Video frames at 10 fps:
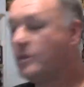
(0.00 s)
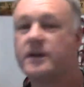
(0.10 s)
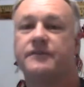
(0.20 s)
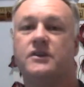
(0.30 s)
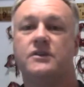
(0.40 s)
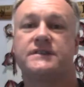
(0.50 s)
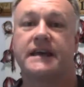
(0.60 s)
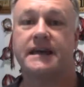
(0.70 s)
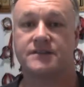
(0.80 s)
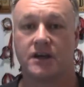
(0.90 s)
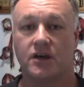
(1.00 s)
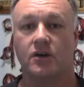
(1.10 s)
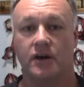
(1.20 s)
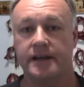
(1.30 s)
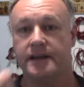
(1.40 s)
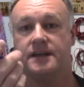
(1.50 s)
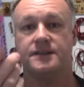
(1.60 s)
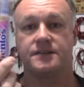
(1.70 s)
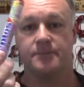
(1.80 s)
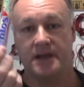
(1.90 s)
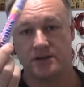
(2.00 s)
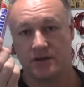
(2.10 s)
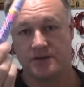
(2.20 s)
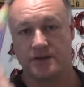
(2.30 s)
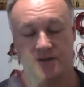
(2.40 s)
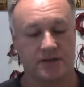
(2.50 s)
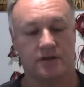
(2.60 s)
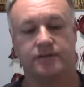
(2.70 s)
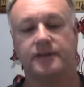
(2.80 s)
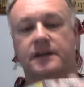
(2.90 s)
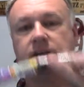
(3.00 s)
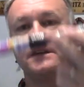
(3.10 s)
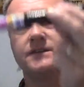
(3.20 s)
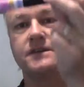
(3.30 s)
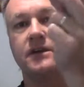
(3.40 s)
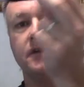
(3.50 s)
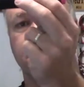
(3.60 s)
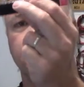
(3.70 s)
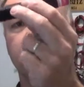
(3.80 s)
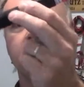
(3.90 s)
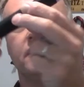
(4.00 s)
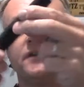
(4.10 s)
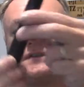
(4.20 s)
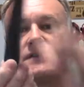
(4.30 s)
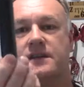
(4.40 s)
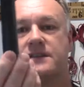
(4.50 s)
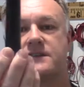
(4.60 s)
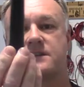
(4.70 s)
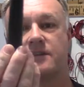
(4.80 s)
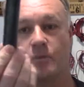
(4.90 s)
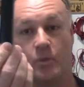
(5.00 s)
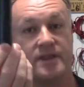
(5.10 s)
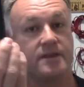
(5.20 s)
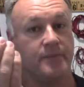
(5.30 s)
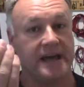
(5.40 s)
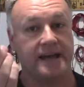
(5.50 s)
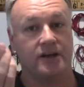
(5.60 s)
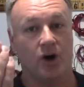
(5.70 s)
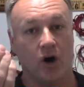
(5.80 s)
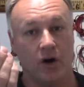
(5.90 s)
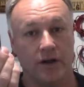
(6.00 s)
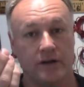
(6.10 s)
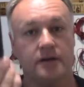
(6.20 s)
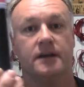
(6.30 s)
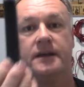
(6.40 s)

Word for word: what I've used as a guide is the Mentos itself. So notice it's with the packet on,